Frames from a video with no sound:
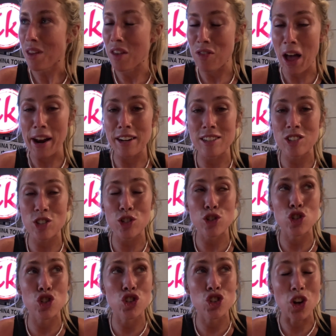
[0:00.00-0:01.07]
That is
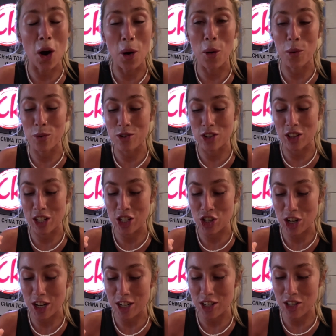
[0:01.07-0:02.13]
so
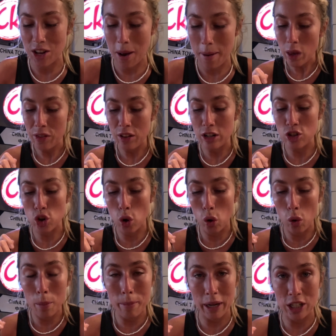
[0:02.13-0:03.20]
delicious. There's a
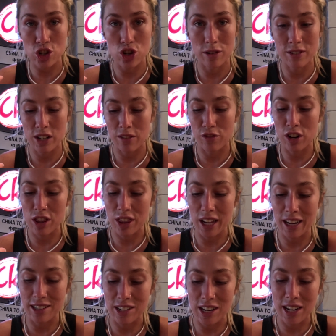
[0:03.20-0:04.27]
whole mixture of different
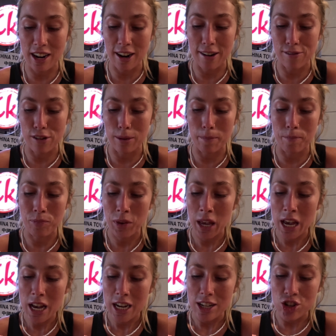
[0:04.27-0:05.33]
things in here, from
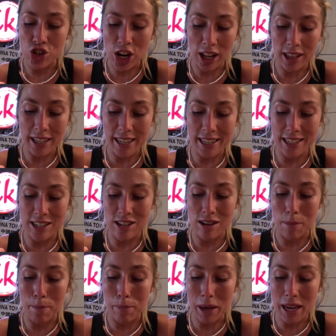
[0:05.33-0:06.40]
jellies to
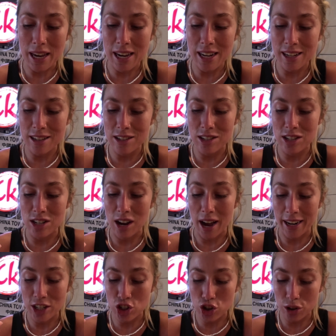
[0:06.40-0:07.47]
beans to
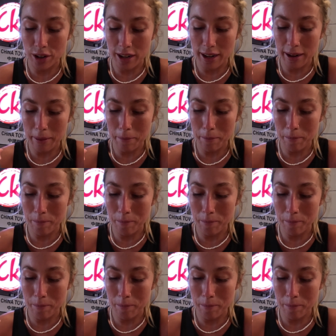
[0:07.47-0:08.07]
ice cream,